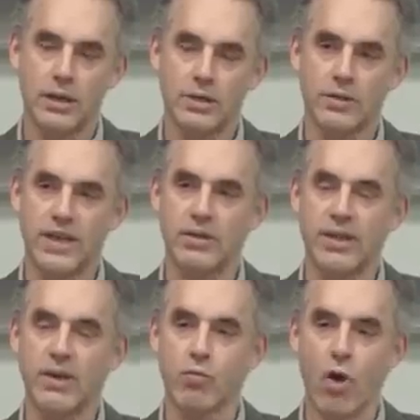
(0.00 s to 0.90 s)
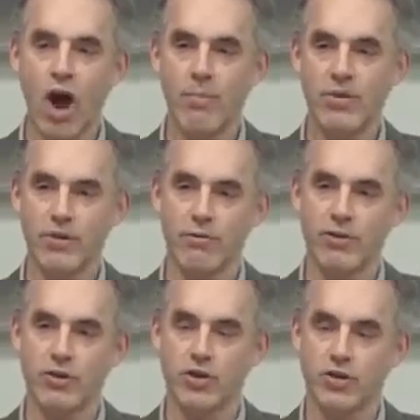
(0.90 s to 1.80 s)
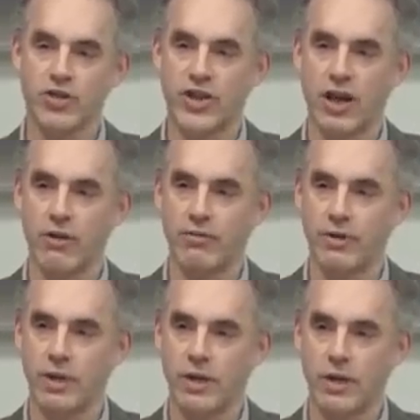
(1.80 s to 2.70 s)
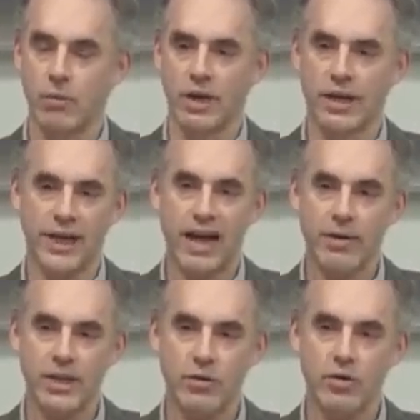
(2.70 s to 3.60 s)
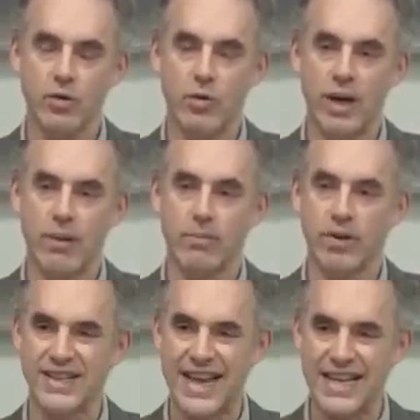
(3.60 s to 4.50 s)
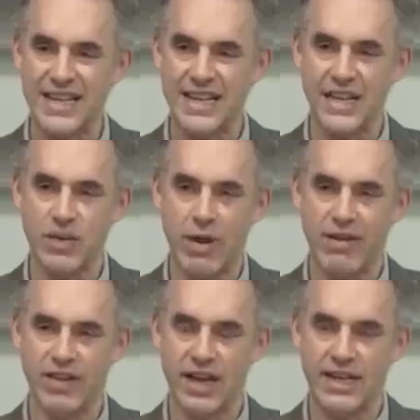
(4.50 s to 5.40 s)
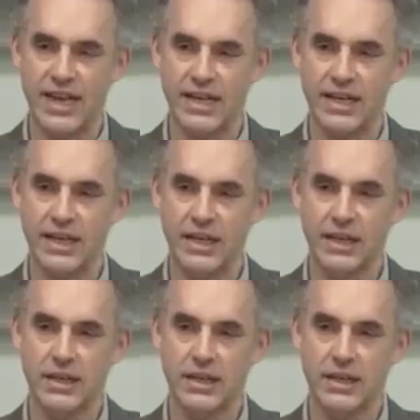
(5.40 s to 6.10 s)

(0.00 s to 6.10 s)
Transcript: So they rob your future self while allowing you to pretend that you have an identity,